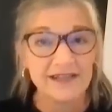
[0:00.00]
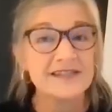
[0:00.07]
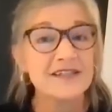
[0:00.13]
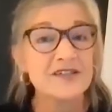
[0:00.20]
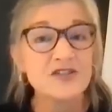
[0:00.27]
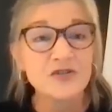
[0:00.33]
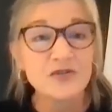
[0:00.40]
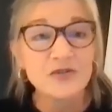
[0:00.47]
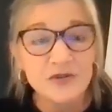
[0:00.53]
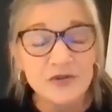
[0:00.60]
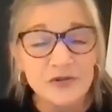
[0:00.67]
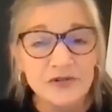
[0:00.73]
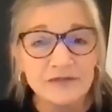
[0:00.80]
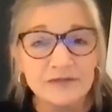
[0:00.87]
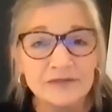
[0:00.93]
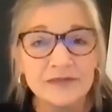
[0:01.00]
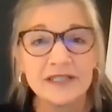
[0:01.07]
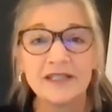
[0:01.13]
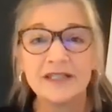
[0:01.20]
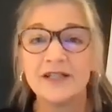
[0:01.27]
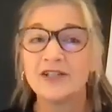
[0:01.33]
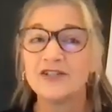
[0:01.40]
Is it true?
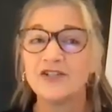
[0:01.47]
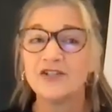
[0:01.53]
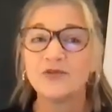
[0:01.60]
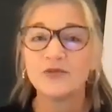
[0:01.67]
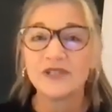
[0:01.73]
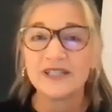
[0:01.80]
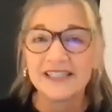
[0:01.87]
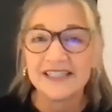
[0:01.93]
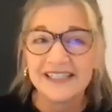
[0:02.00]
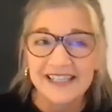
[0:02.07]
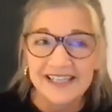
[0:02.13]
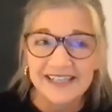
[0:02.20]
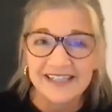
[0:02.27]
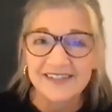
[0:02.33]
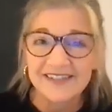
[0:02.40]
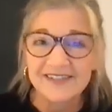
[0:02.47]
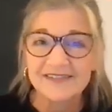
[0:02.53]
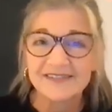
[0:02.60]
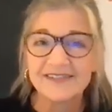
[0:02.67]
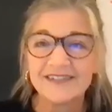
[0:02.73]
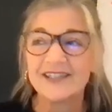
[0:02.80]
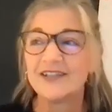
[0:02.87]
Do you really need it?